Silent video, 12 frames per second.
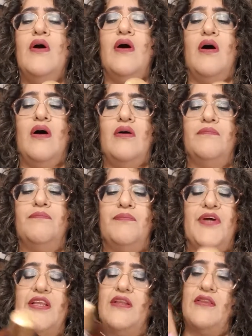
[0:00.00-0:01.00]

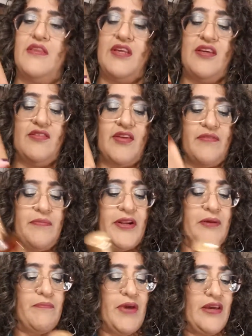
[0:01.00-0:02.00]
But these have been
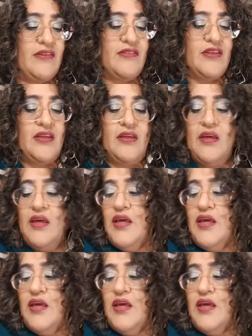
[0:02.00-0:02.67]
amazing.